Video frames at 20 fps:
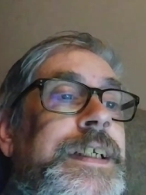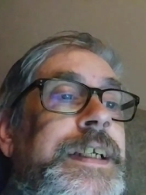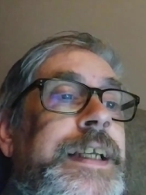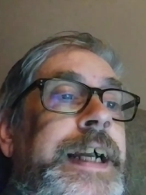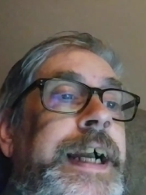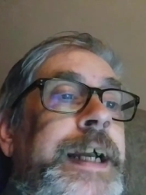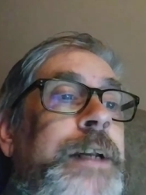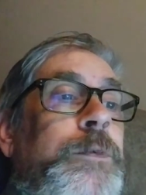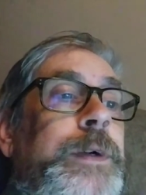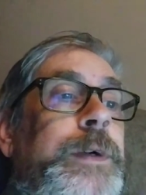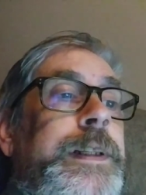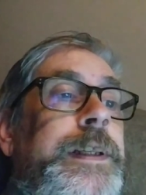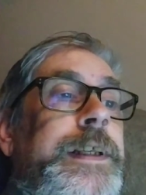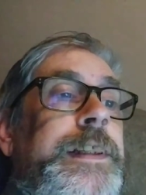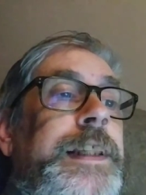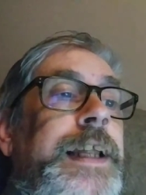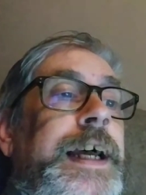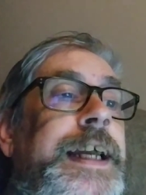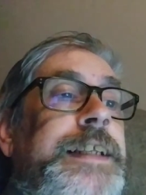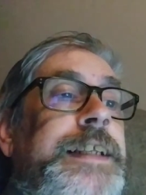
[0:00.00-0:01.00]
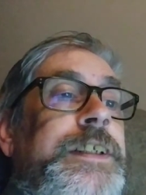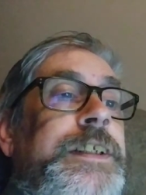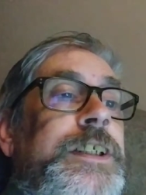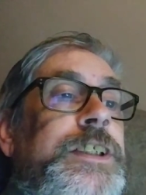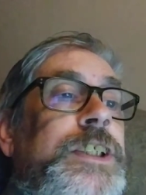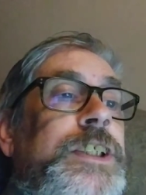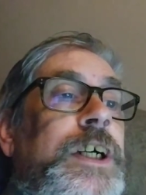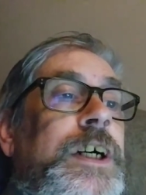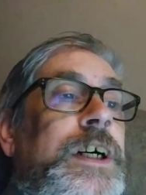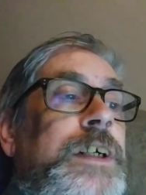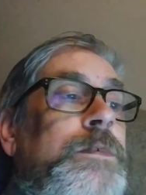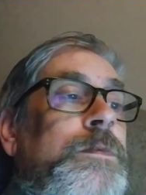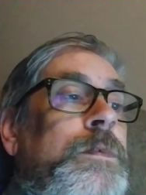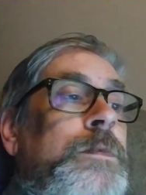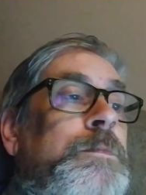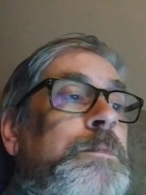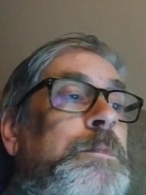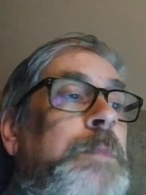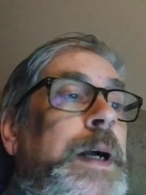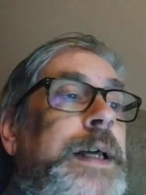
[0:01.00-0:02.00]
and really like their
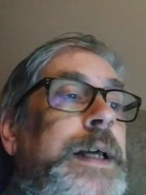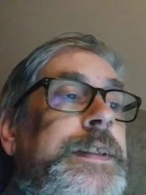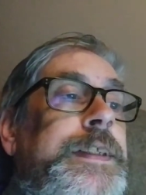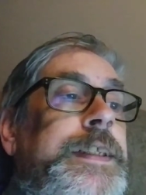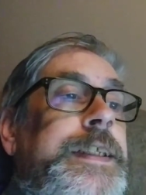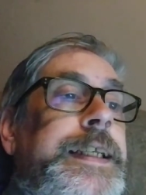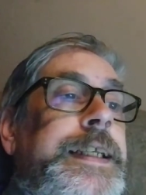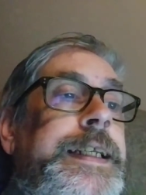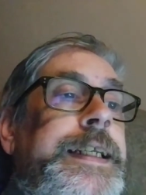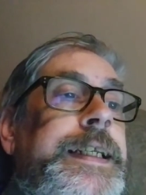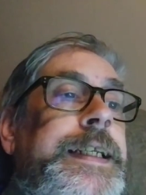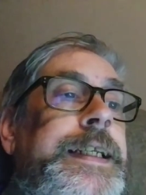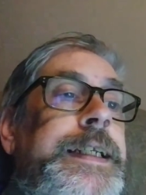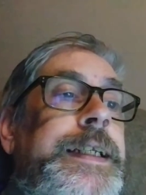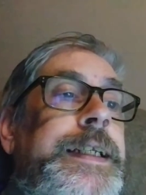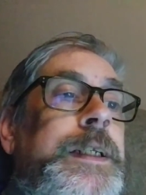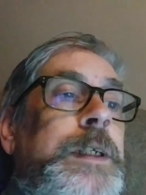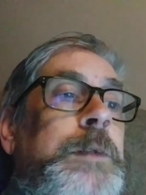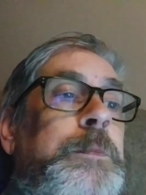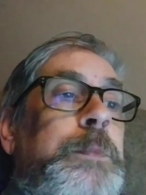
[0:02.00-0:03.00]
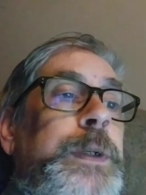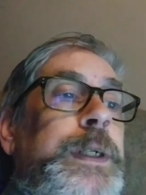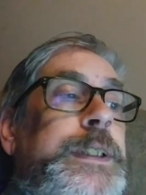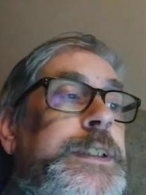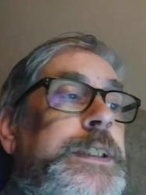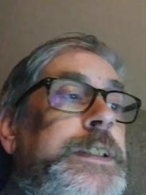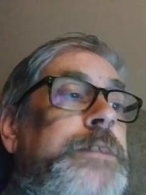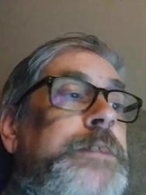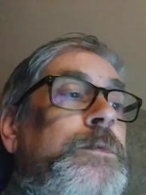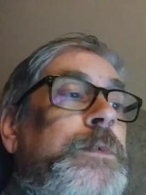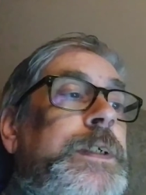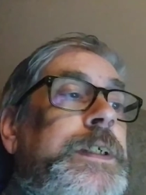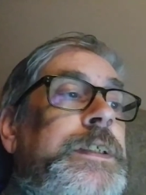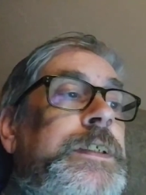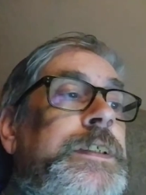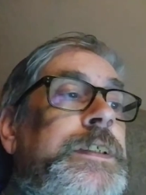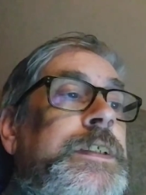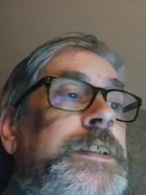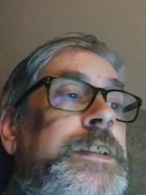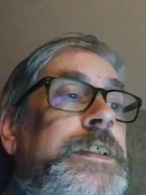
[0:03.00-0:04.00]
song about the prison
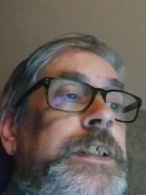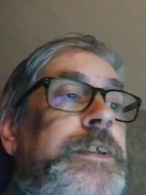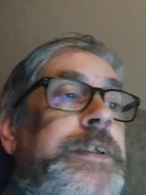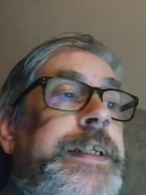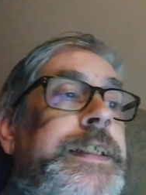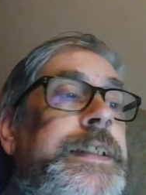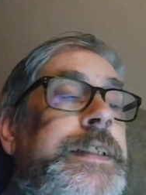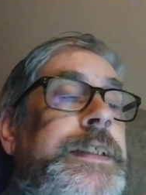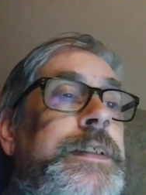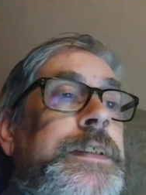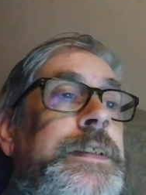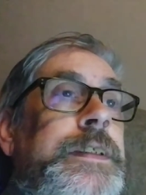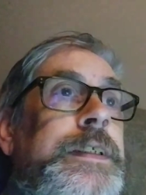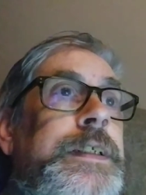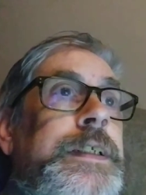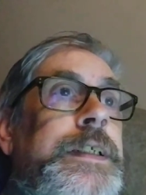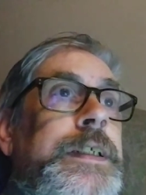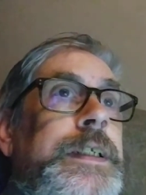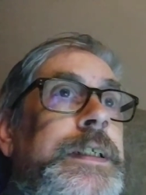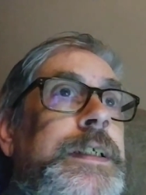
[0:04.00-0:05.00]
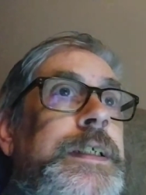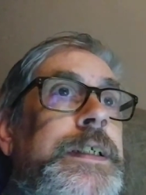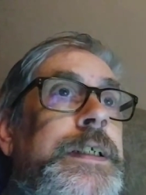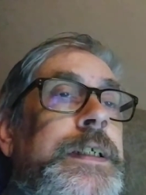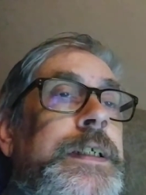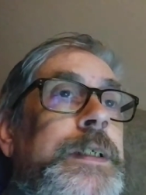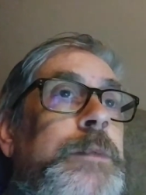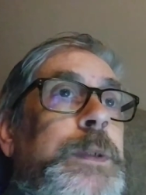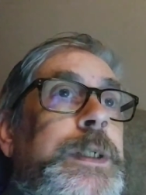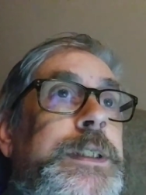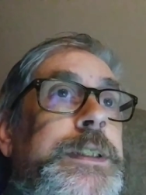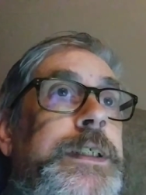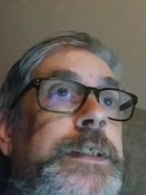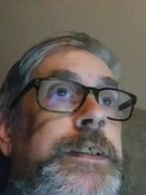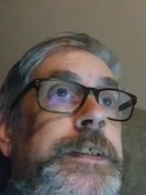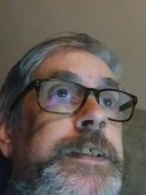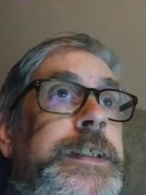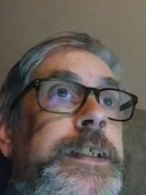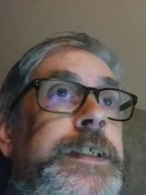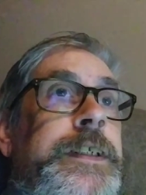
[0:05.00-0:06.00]
where they're in prison
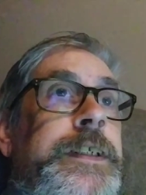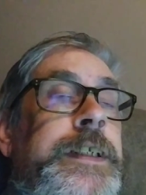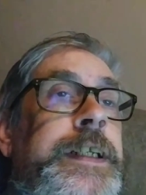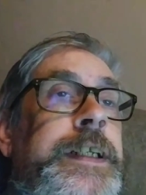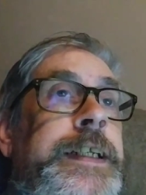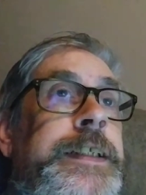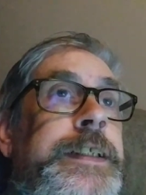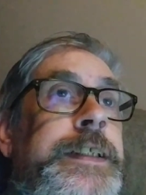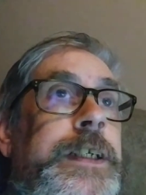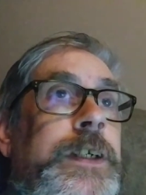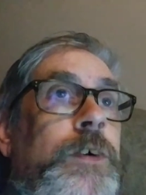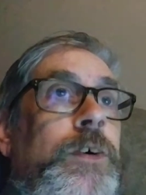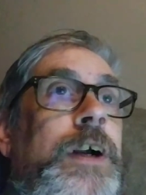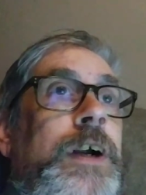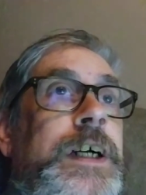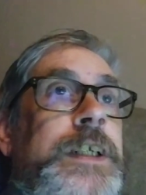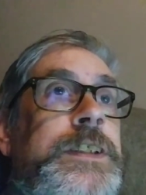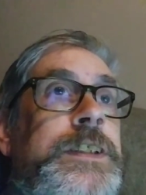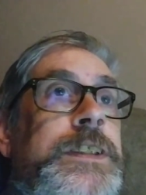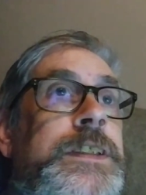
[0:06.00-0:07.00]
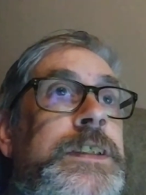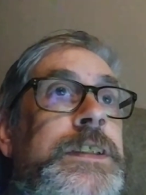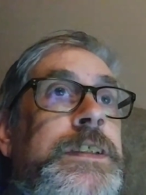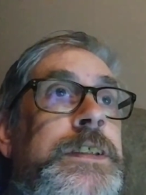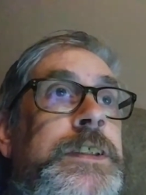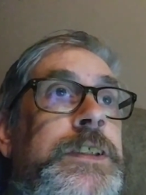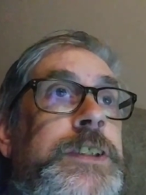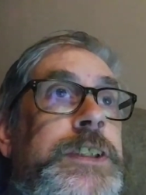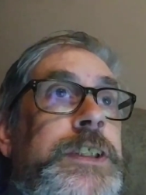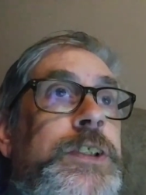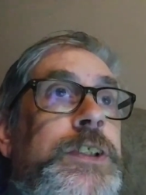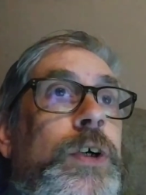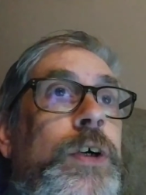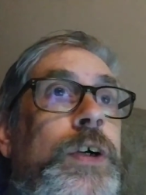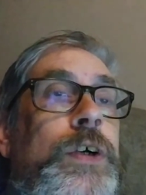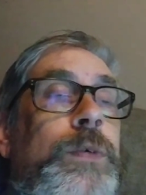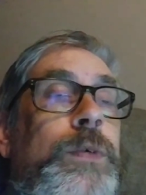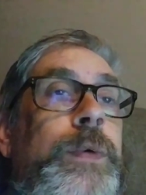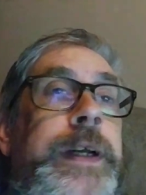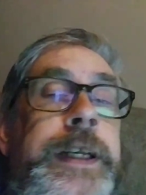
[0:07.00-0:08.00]
and in the cross there's a
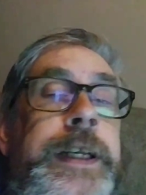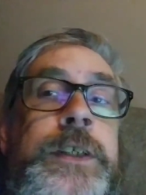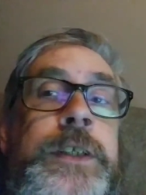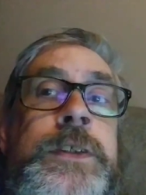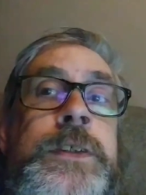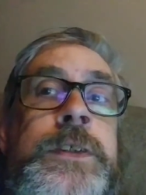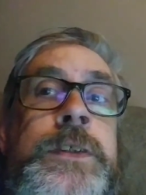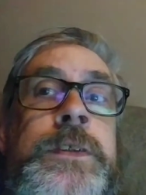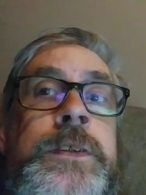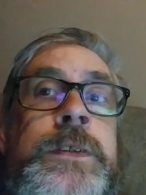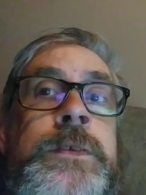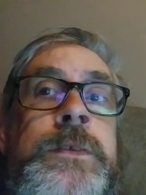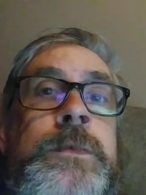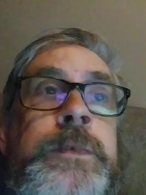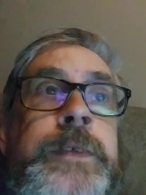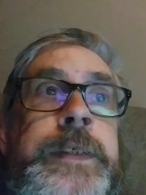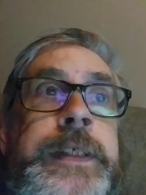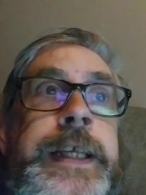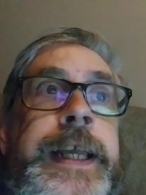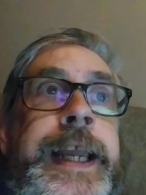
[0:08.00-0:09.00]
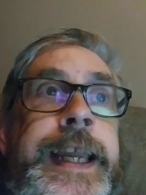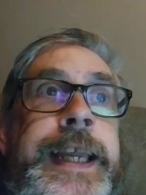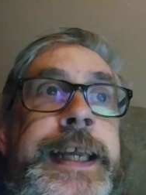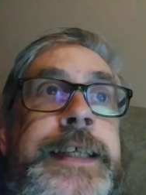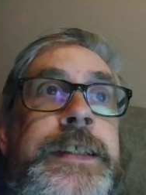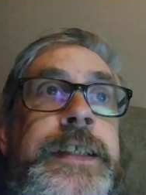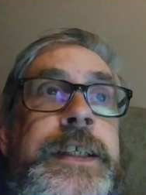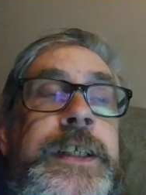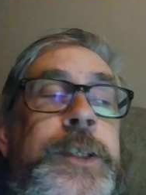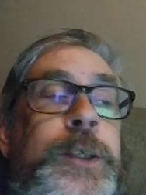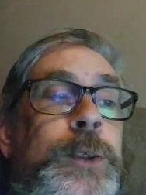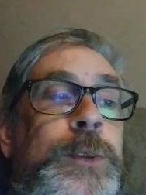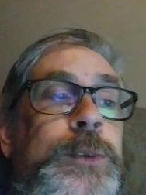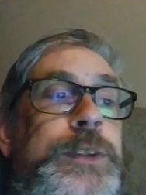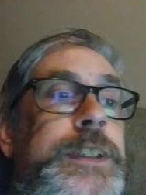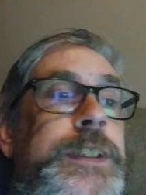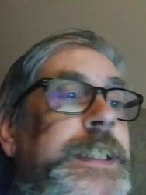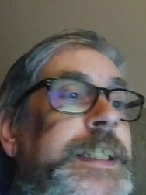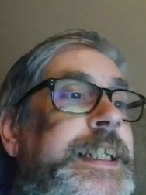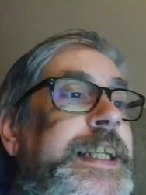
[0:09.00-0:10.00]
doorway with a hand that
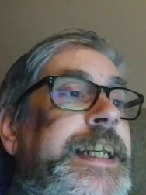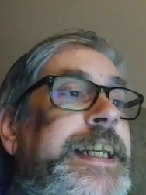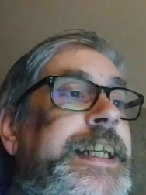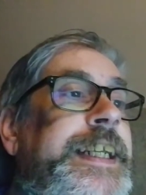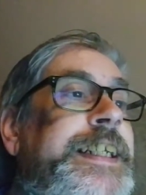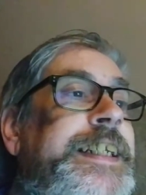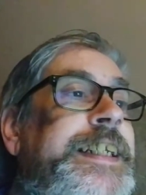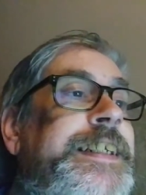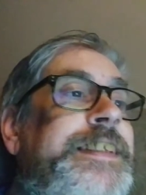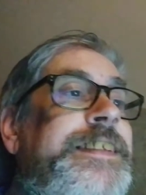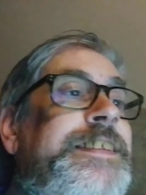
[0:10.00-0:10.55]
holds the key.